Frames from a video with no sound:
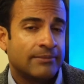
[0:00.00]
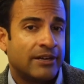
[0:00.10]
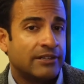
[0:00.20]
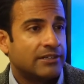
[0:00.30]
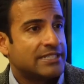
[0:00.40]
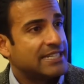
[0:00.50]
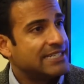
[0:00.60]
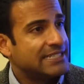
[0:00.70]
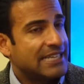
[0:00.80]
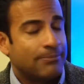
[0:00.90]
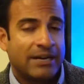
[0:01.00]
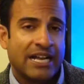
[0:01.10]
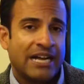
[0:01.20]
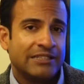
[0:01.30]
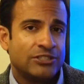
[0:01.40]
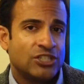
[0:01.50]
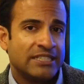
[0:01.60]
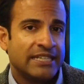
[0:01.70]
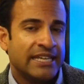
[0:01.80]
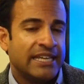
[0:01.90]
time understanding that
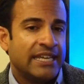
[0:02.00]
biology,